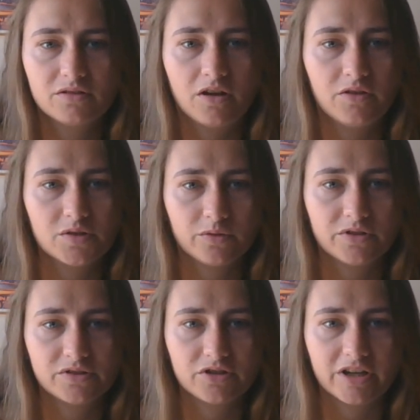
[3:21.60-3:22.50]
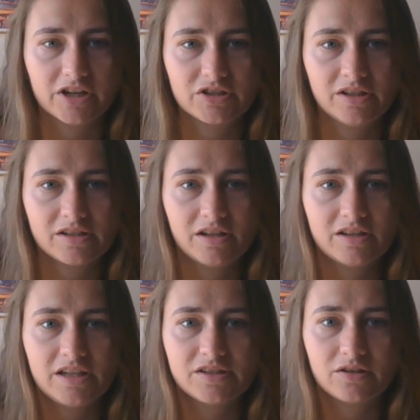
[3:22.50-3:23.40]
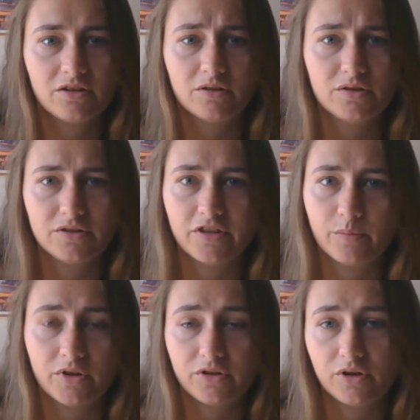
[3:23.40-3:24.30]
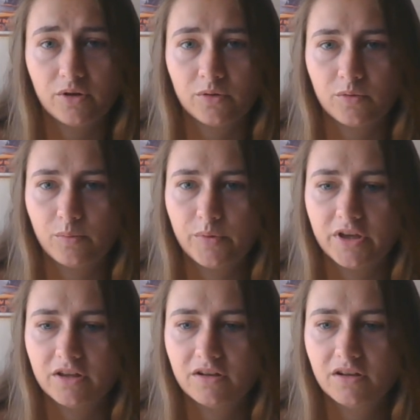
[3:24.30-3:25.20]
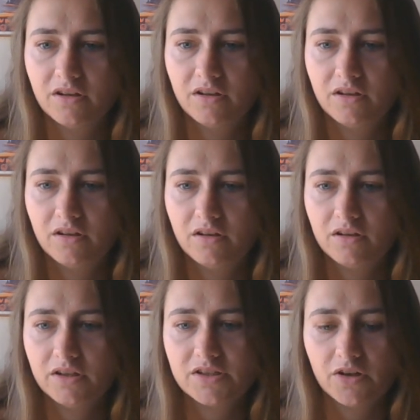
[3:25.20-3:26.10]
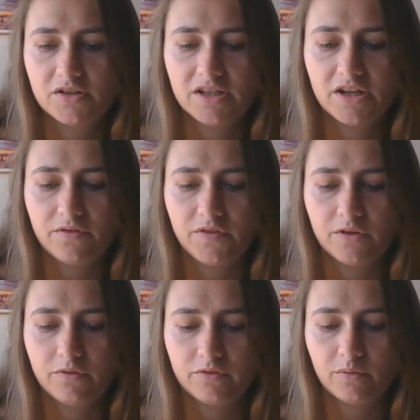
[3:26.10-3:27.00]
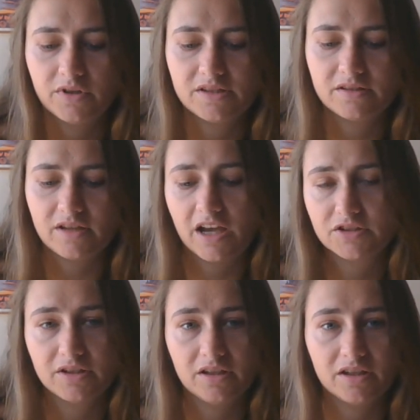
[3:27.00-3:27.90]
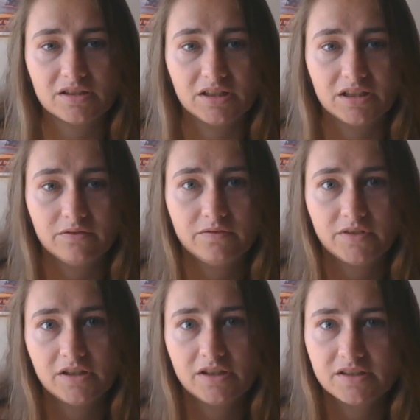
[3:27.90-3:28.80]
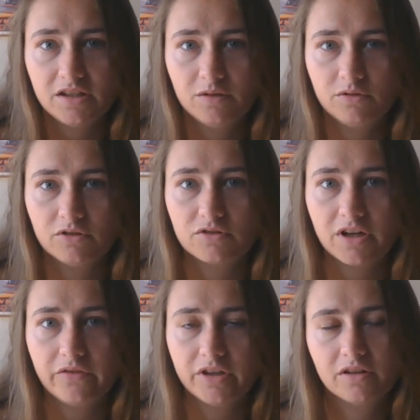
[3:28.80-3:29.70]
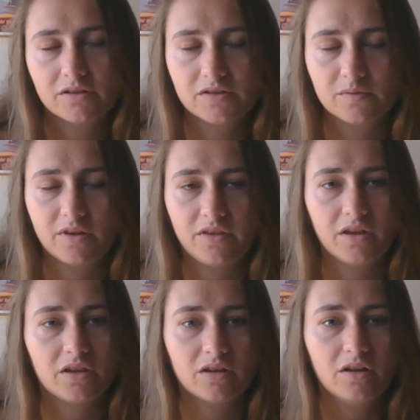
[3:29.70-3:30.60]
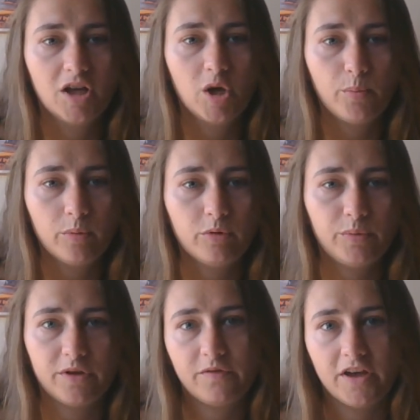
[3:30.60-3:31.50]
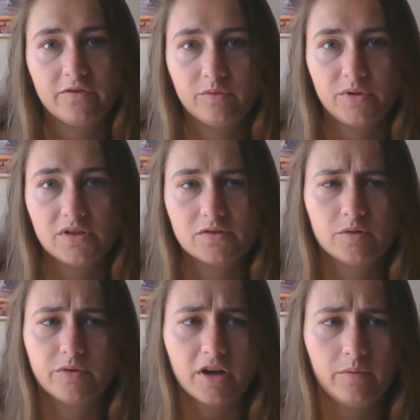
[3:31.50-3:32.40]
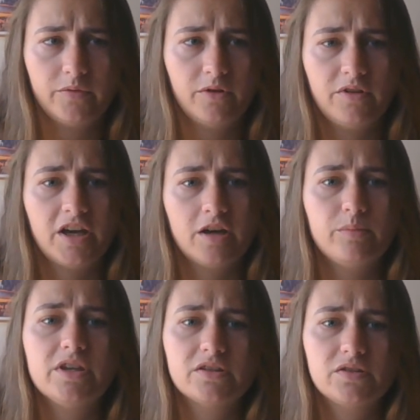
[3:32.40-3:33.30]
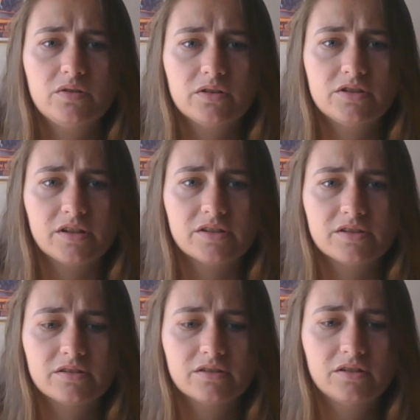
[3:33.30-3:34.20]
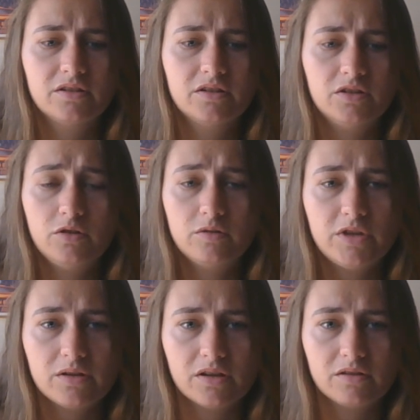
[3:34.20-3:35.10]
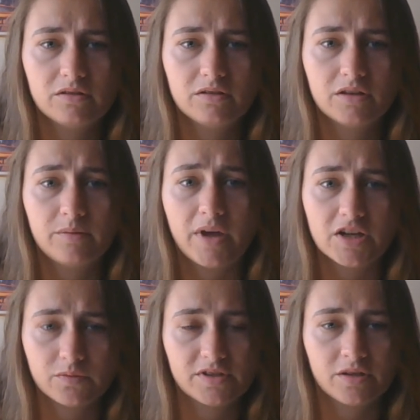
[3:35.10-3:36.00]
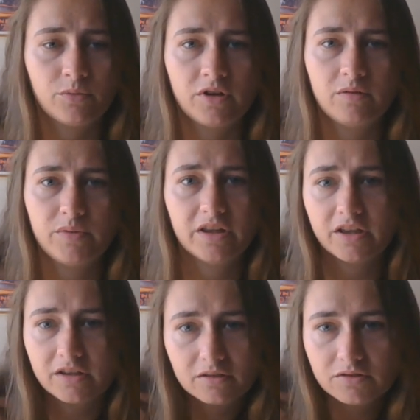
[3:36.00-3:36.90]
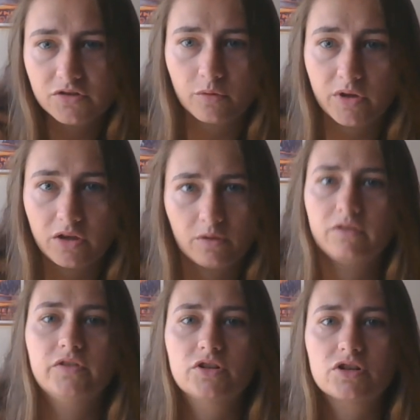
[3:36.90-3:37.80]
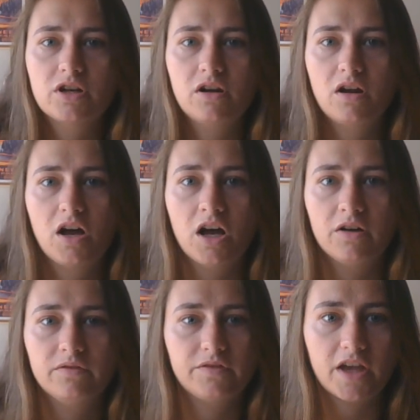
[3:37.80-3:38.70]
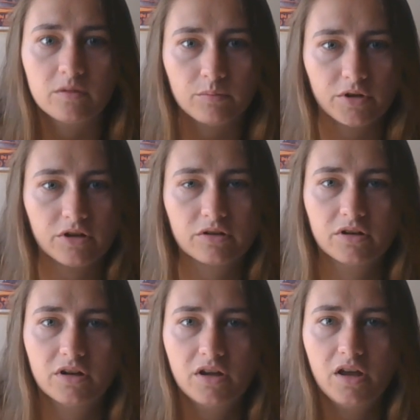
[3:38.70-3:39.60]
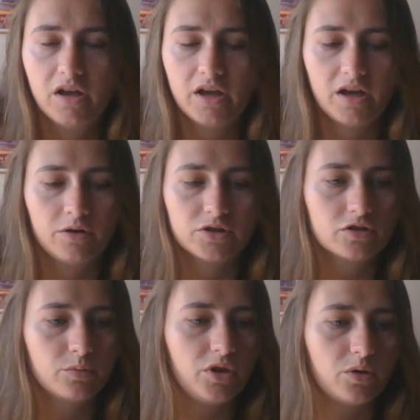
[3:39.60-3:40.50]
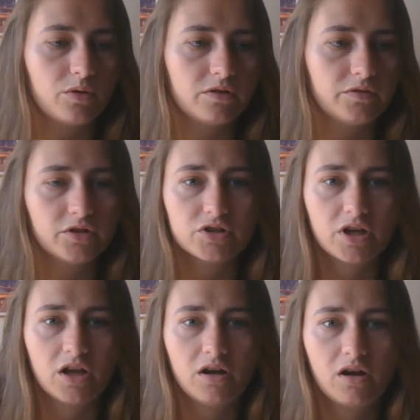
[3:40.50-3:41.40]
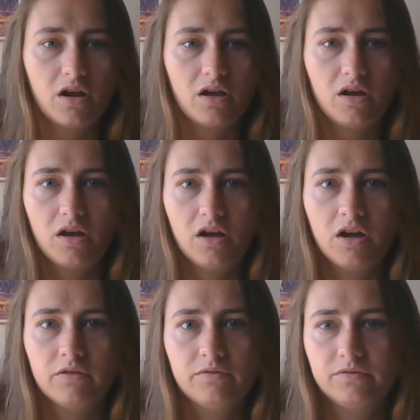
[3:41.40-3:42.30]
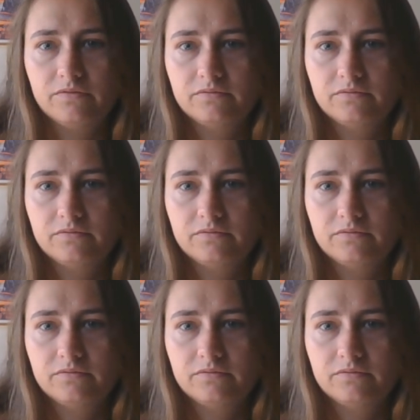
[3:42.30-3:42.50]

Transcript: all the tourist attractions and it's easy to go and do them on your own, but it's hard to get a feel for what it's actually like to live in a city when you're traveling. So I think Bumble BFF would be super helpful in that because you could just you can meet and match with someone and be like, show me your version of Edinburgh, or show me your version of